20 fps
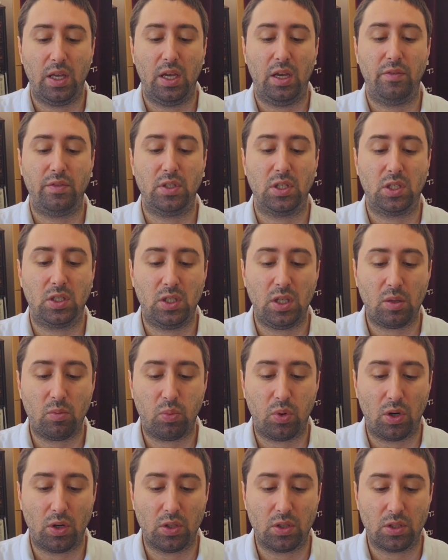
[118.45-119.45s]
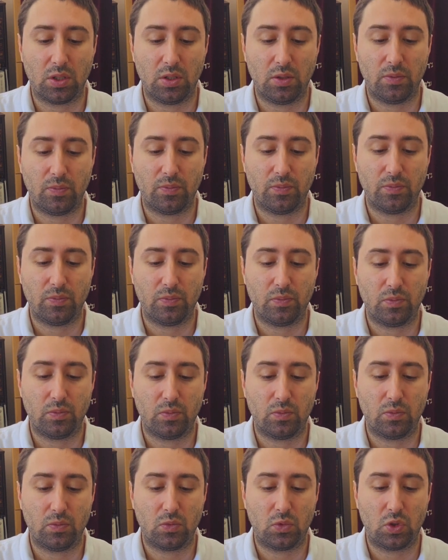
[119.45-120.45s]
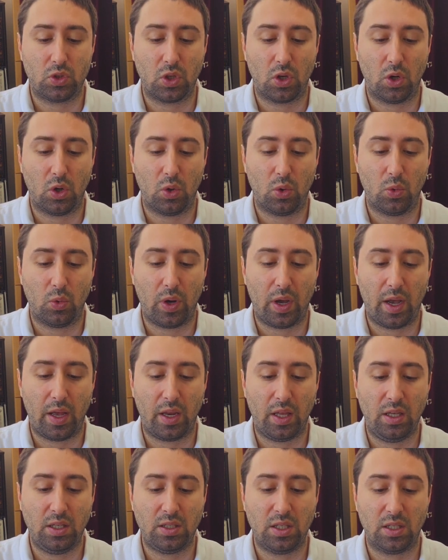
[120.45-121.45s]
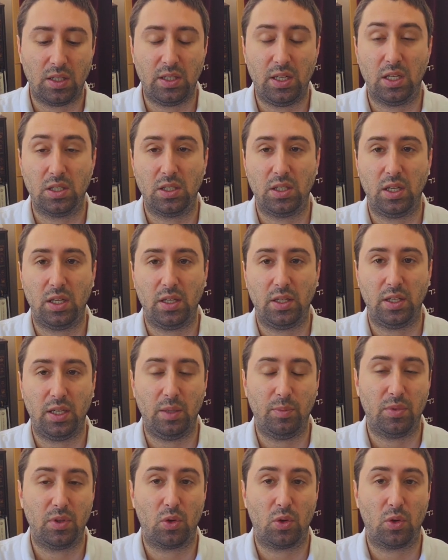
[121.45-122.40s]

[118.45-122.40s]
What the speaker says: If he's a sick person, and he says he doesn't need to eat, but